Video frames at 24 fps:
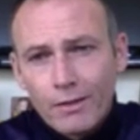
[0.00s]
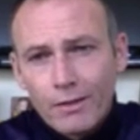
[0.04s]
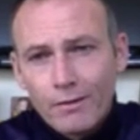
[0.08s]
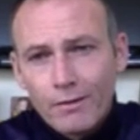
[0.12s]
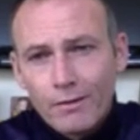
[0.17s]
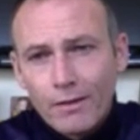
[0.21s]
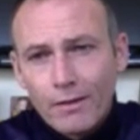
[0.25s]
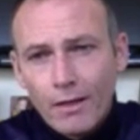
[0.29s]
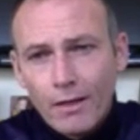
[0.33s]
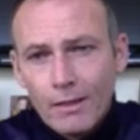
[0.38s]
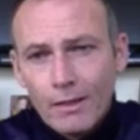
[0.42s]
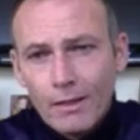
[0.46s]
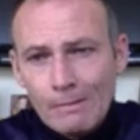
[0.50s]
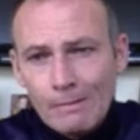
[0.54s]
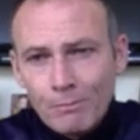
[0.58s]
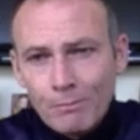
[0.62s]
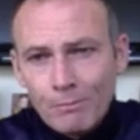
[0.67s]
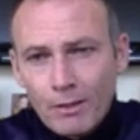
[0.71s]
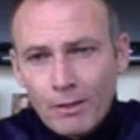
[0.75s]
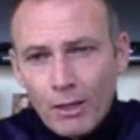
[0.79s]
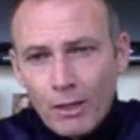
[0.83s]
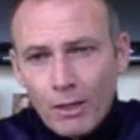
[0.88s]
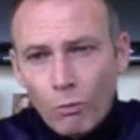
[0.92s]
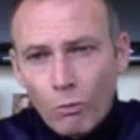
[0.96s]
And
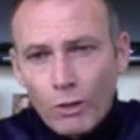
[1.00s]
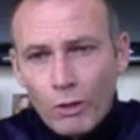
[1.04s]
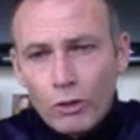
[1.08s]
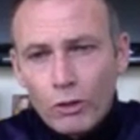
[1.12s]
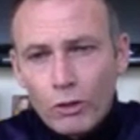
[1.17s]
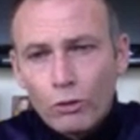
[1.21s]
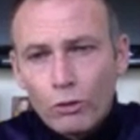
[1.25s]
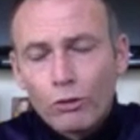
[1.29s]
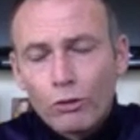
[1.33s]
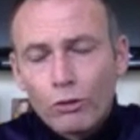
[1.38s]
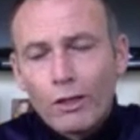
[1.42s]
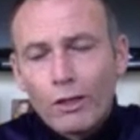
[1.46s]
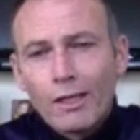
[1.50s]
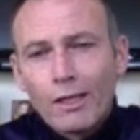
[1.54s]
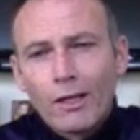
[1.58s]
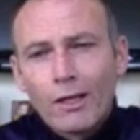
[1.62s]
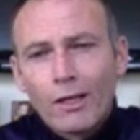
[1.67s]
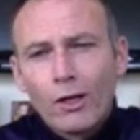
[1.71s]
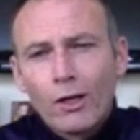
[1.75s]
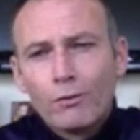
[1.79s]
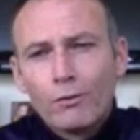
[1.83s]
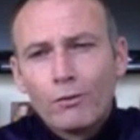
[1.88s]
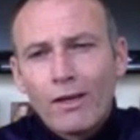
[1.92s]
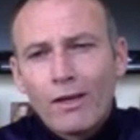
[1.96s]
when you think
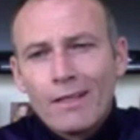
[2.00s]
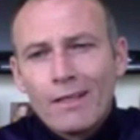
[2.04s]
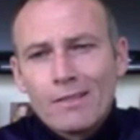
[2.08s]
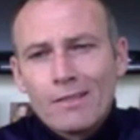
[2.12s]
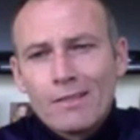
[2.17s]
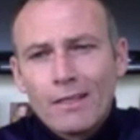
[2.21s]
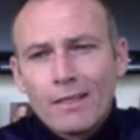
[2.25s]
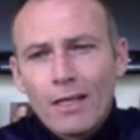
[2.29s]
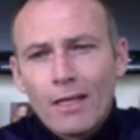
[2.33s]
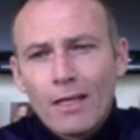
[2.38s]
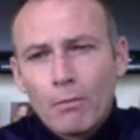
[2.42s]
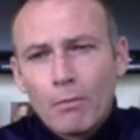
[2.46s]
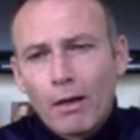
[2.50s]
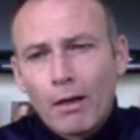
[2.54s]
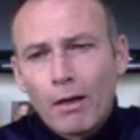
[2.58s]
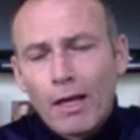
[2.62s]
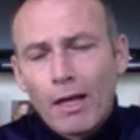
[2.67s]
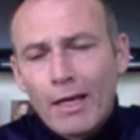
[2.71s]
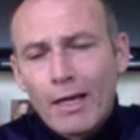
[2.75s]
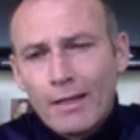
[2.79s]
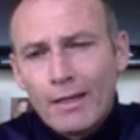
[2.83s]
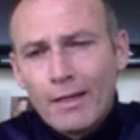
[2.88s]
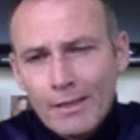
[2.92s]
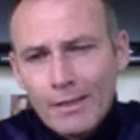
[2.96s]
of
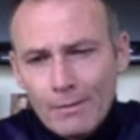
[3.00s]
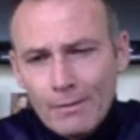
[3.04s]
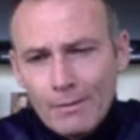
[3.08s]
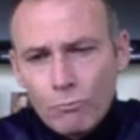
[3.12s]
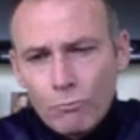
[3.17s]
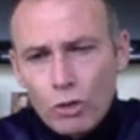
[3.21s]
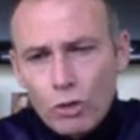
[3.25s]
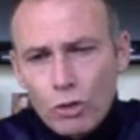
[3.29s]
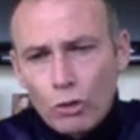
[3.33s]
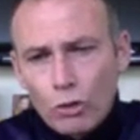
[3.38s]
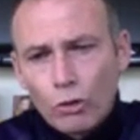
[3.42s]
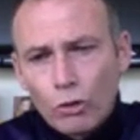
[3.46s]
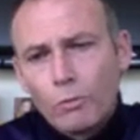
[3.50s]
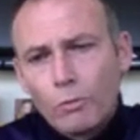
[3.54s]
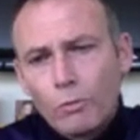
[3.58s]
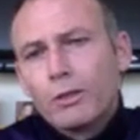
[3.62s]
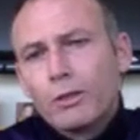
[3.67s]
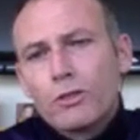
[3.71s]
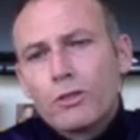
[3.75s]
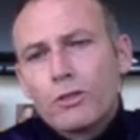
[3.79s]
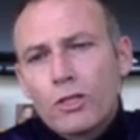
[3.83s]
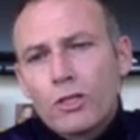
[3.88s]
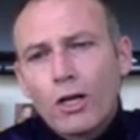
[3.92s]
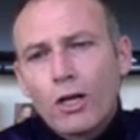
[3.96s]
NCAA
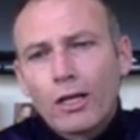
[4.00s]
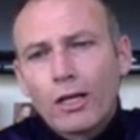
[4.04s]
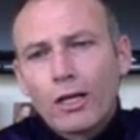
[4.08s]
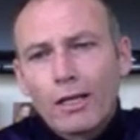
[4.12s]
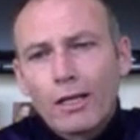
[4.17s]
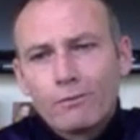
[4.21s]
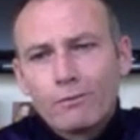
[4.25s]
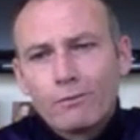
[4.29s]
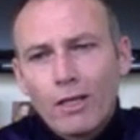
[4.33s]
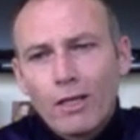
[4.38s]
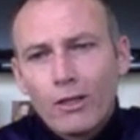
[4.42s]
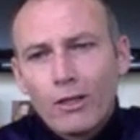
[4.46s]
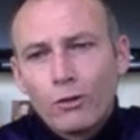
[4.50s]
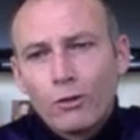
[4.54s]
tournament soccer,